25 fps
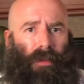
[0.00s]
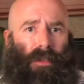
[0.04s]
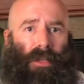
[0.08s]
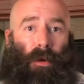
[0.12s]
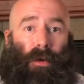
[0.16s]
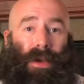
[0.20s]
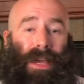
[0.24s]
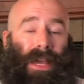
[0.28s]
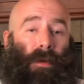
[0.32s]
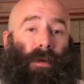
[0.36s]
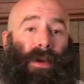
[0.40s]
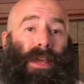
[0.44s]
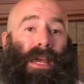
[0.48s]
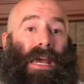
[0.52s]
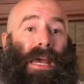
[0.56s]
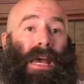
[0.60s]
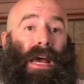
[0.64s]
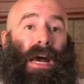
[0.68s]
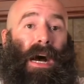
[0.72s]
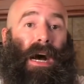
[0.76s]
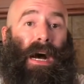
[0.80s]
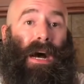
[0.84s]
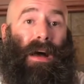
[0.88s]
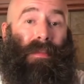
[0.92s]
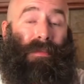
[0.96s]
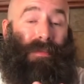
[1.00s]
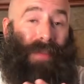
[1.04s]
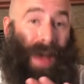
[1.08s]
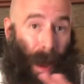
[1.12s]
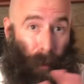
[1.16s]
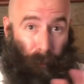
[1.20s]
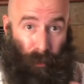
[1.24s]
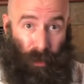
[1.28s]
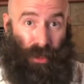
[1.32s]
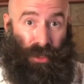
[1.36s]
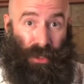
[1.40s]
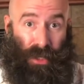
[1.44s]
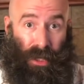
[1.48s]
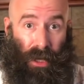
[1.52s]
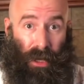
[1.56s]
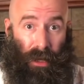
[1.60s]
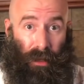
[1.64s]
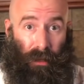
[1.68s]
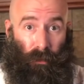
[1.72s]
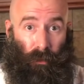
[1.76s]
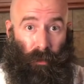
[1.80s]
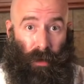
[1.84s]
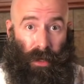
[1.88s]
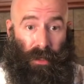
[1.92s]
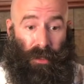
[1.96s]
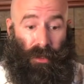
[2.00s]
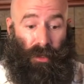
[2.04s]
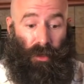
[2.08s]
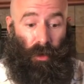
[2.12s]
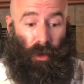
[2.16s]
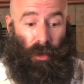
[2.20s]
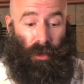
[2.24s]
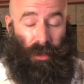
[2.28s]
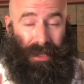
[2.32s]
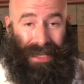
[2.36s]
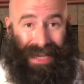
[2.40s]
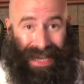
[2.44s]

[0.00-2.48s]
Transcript: So anyway, that particular resource,